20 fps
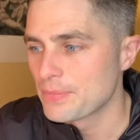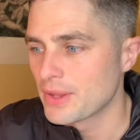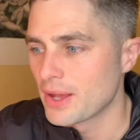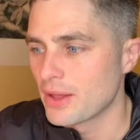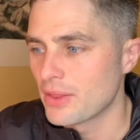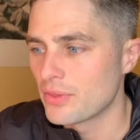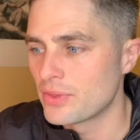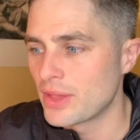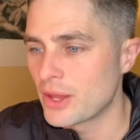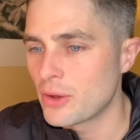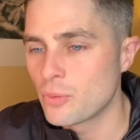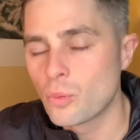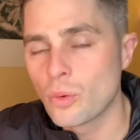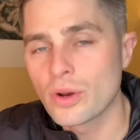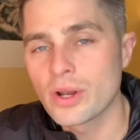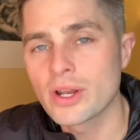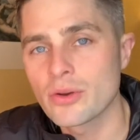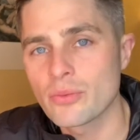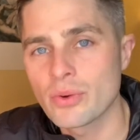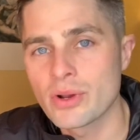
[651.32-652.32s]
They
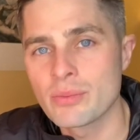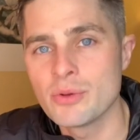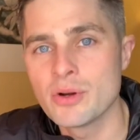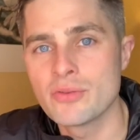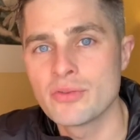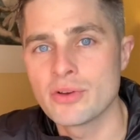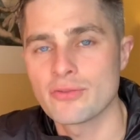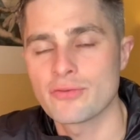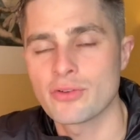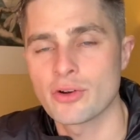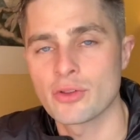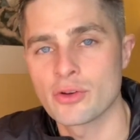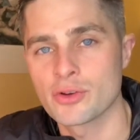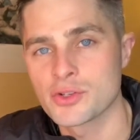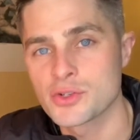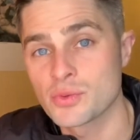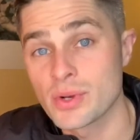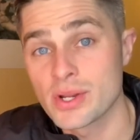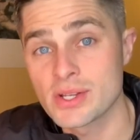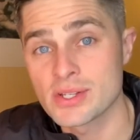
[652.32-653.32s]
wouldn't remove it for those
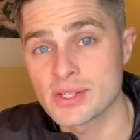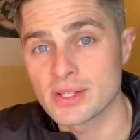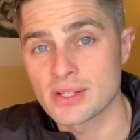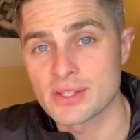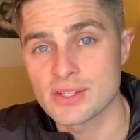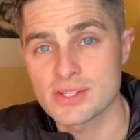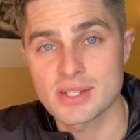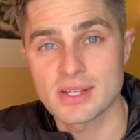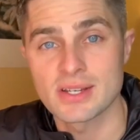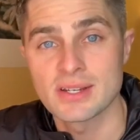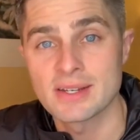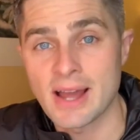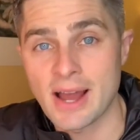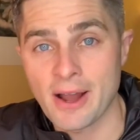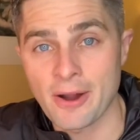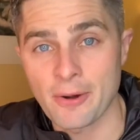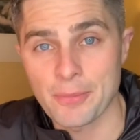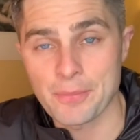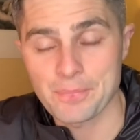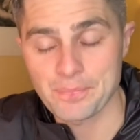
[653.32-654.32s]
reasons.
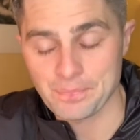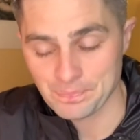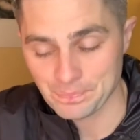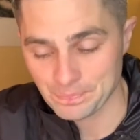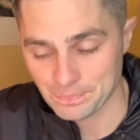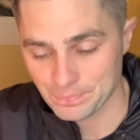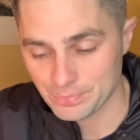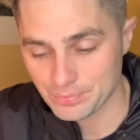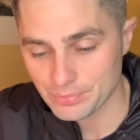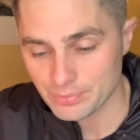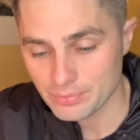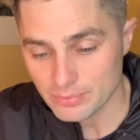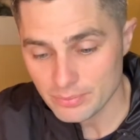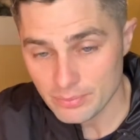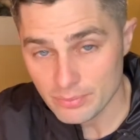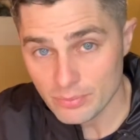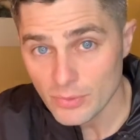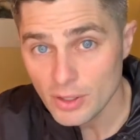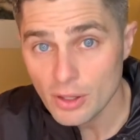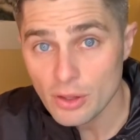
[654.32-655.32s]
Now,
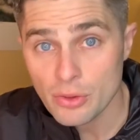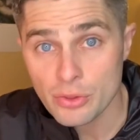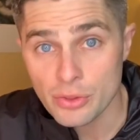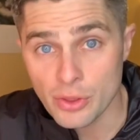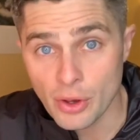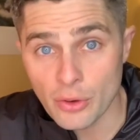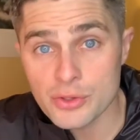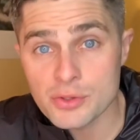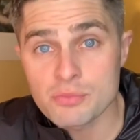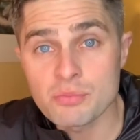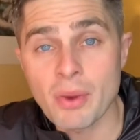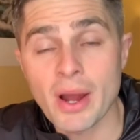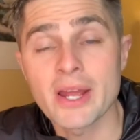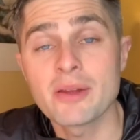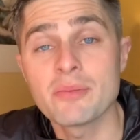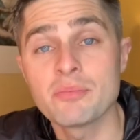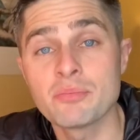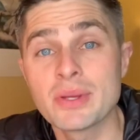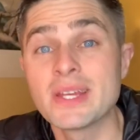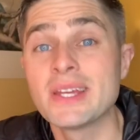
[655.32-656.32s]
those
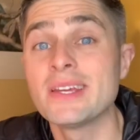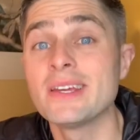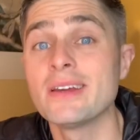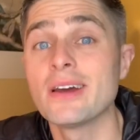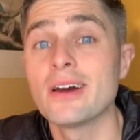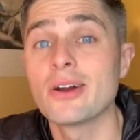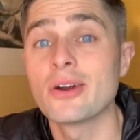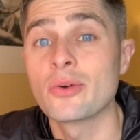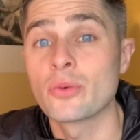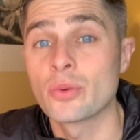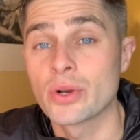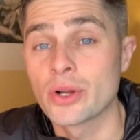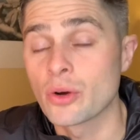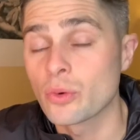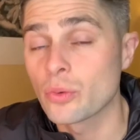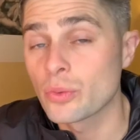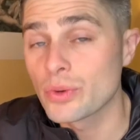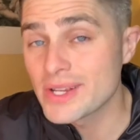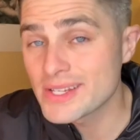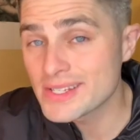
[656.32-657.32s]
might be real
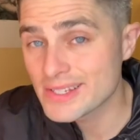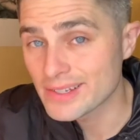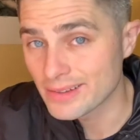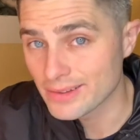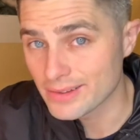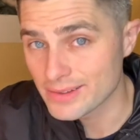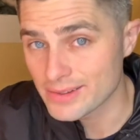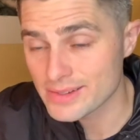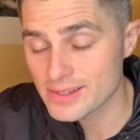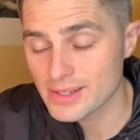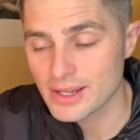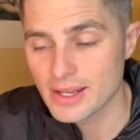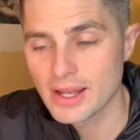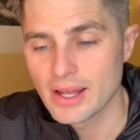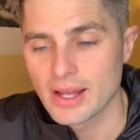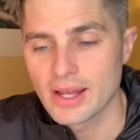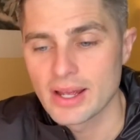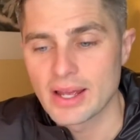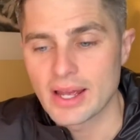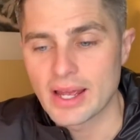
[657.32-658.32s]
reasons,
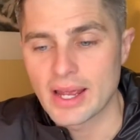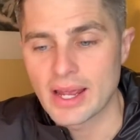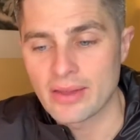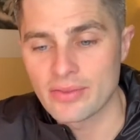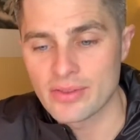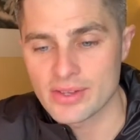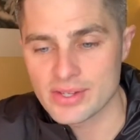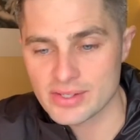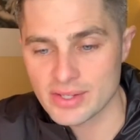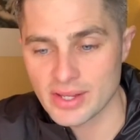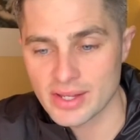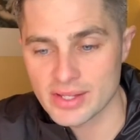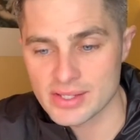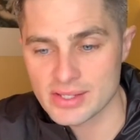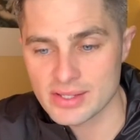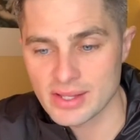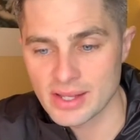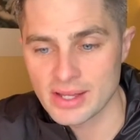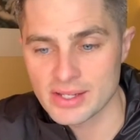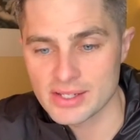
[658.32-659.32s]
in the sense
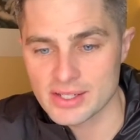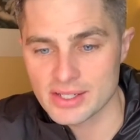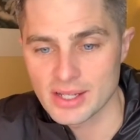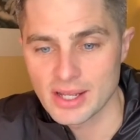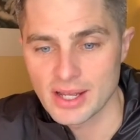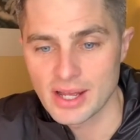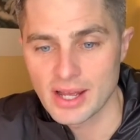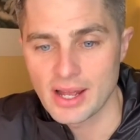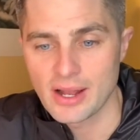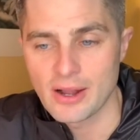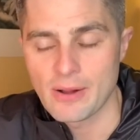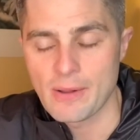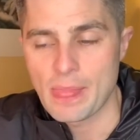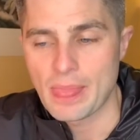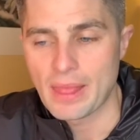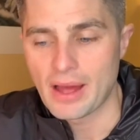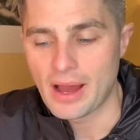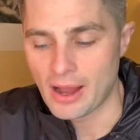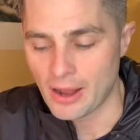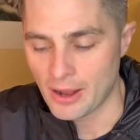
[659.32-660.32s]
that,
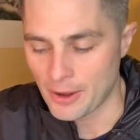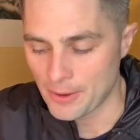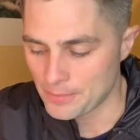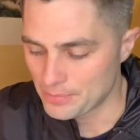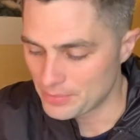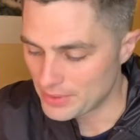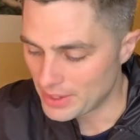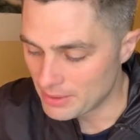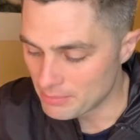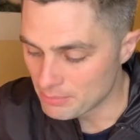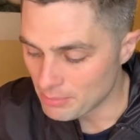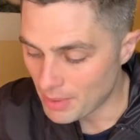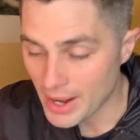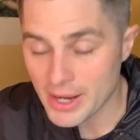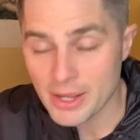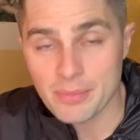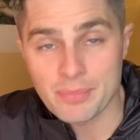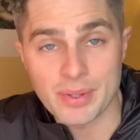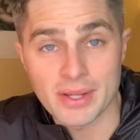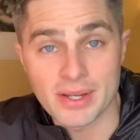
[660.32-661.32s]
in my
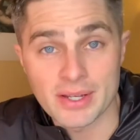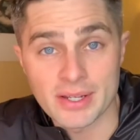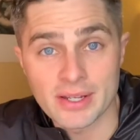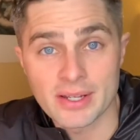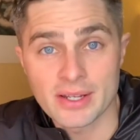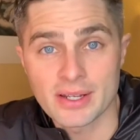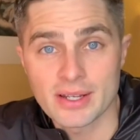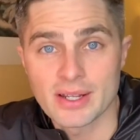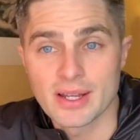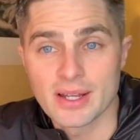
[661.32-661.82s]
opinion,